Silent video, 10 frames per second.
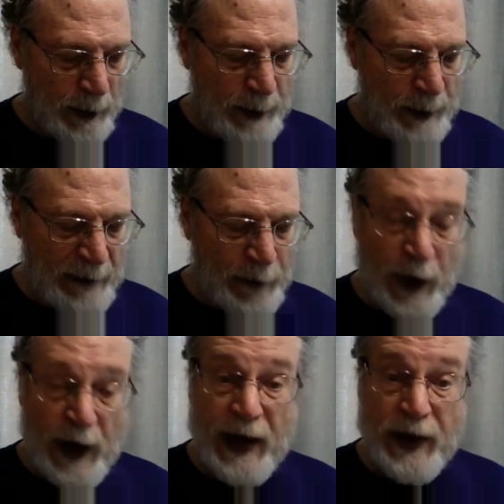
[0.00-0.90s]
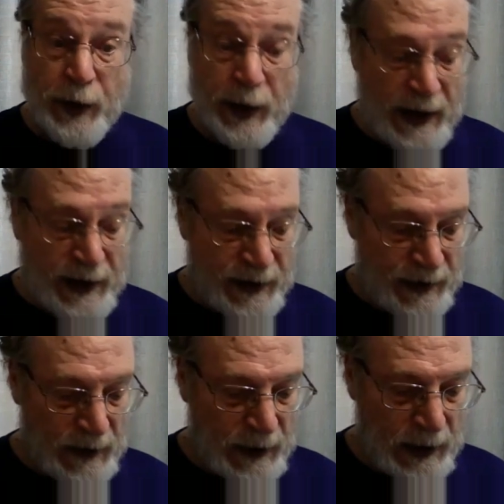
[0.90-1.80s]
Bedford entries,
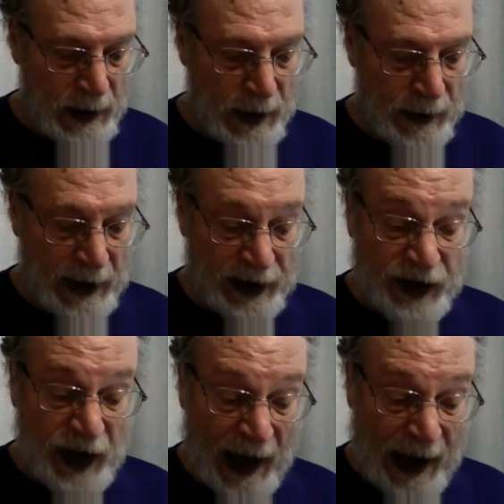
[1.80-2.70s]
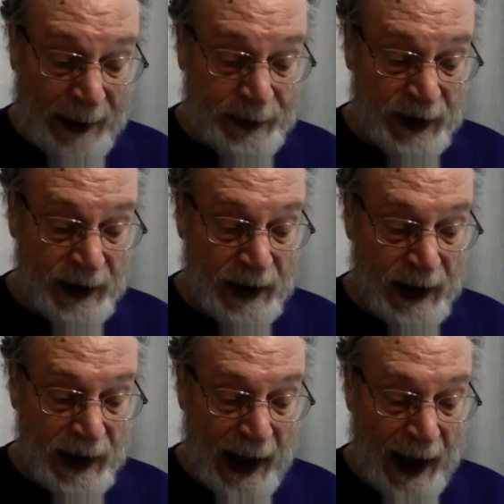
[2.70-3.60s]
it's typed
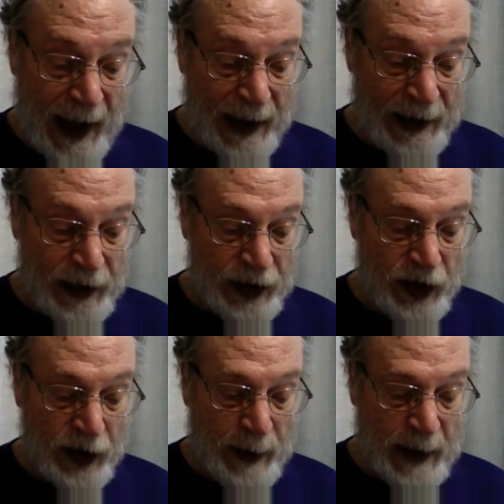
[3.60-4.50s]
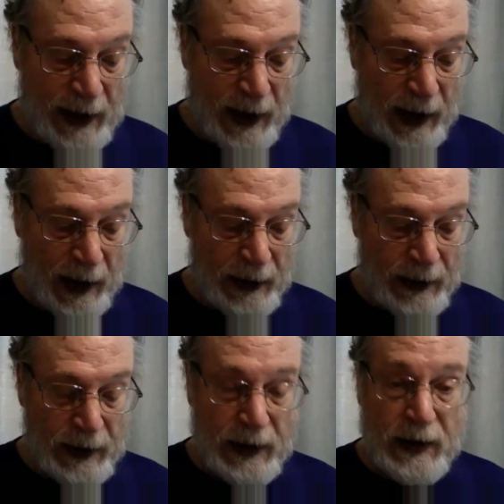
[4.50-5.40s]
and it should be
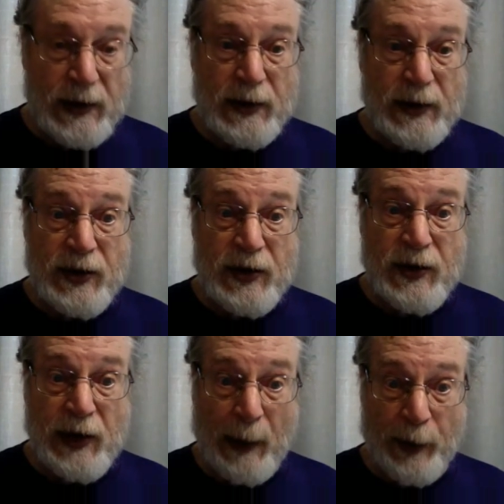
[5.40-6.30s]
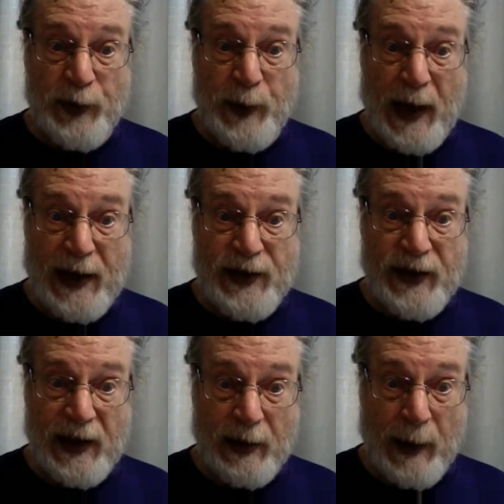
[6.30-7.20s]
double
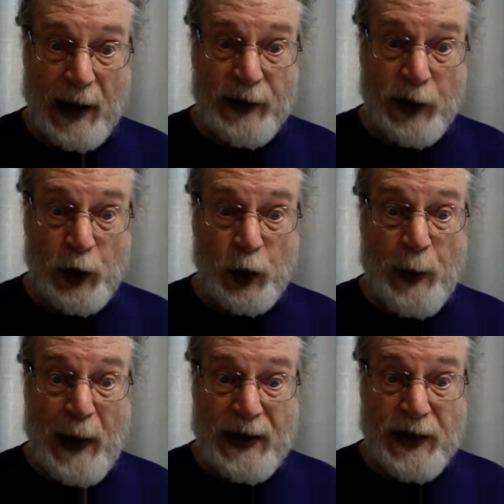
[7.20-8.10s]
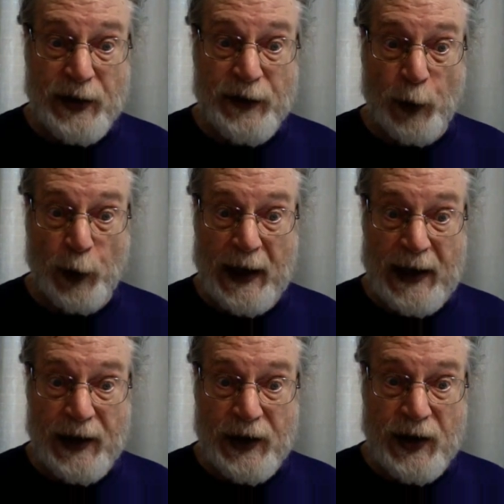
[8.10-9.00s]
spaced and about 2 pages for
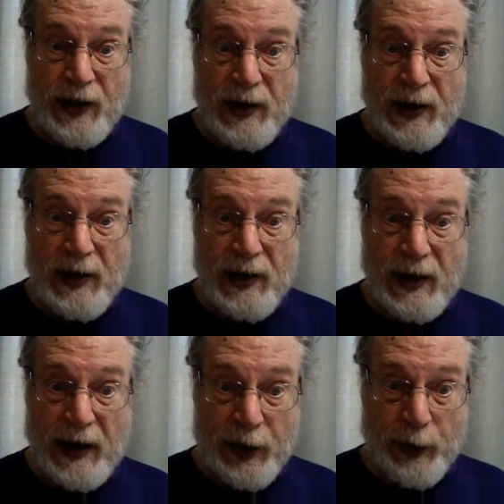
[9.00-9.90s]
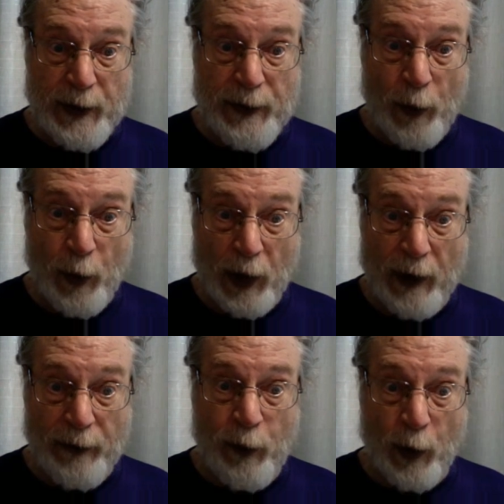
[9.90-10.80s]
each entry
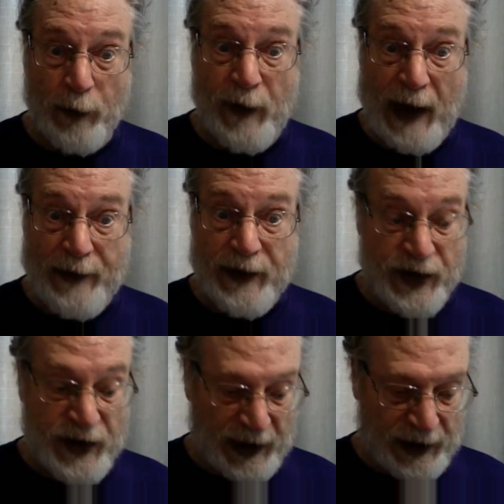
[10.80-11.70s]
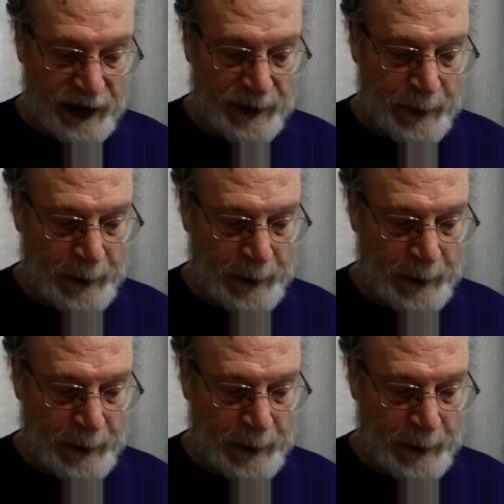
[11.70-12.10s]
of 4, 5, and 6.